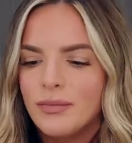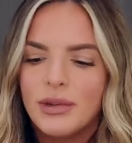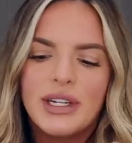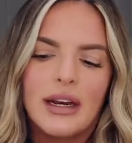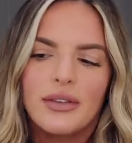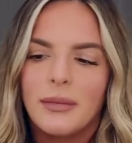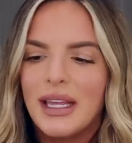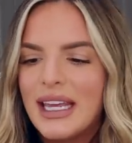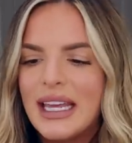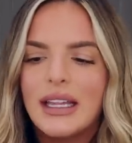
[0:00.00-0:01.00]
protect from the
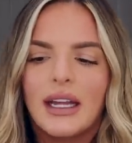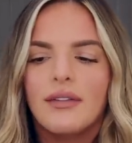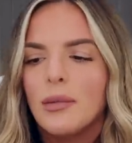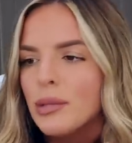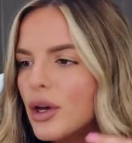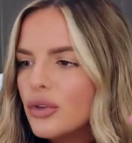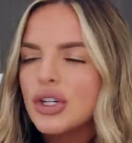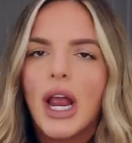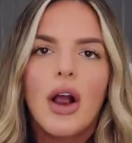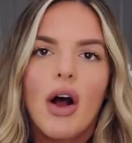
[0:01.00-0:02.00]
heat, like of the blow dryer,